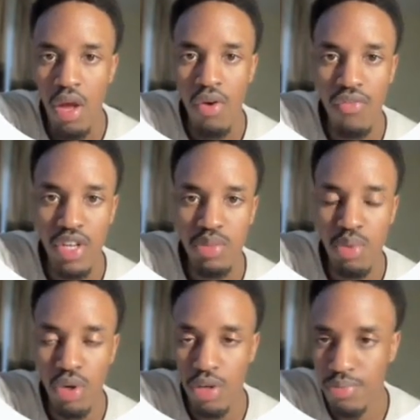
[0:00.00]

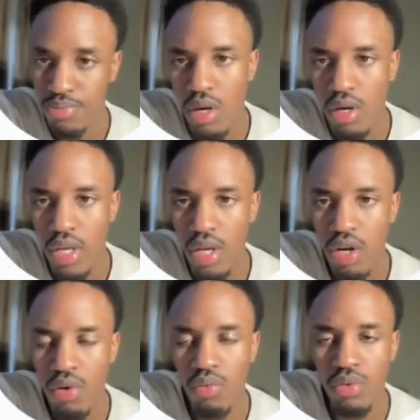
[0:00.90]
Facebook.
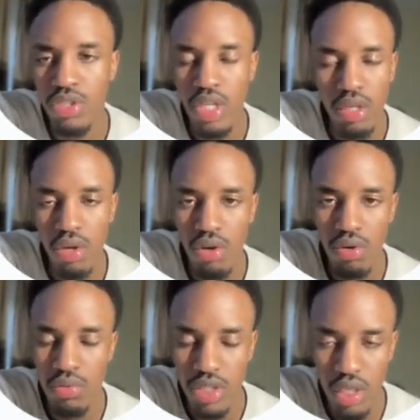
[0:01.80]
Here we checked
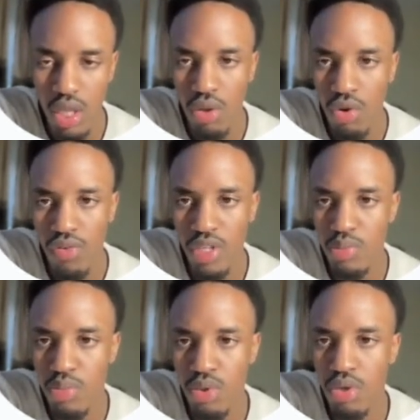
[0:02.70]
out her
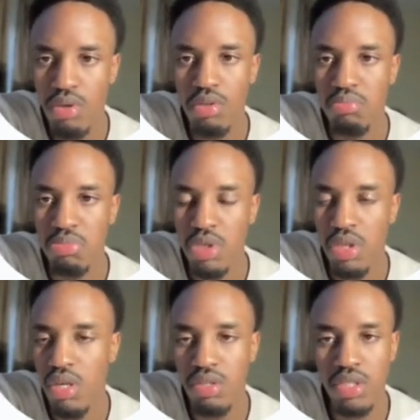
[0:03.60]
Facebook. The
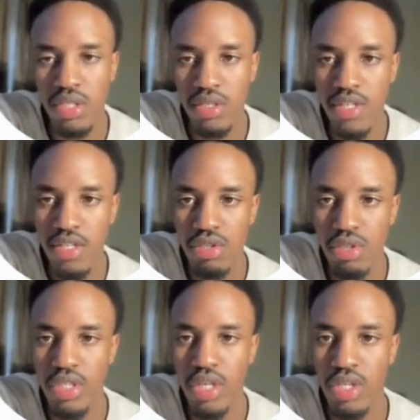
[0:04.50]
things she needed to
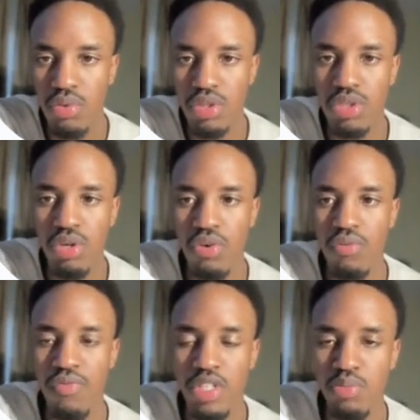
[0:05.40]
change was the
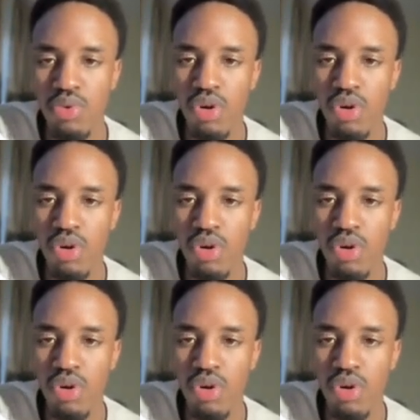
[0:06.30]
Facebook